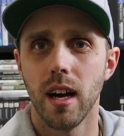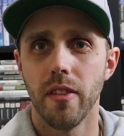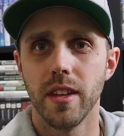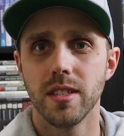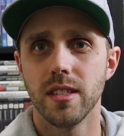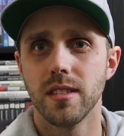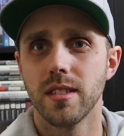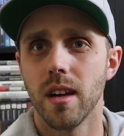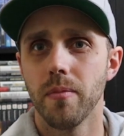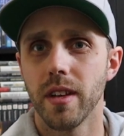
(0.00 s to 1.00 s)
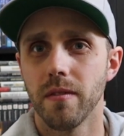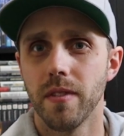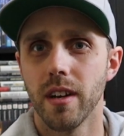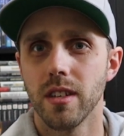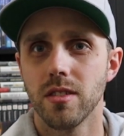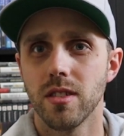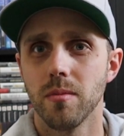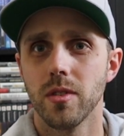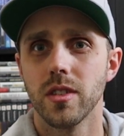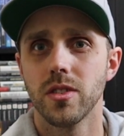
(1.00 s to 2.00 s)
this is something very
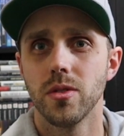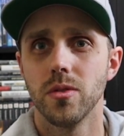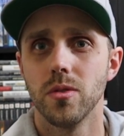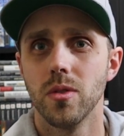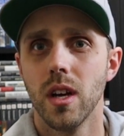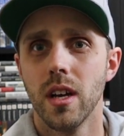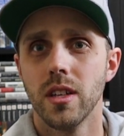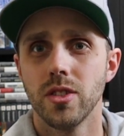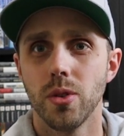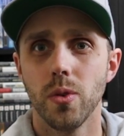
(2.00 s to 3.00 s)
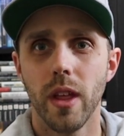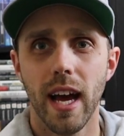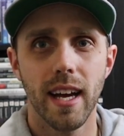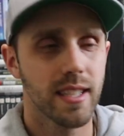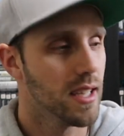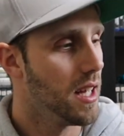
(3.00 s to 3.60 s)
similar to that.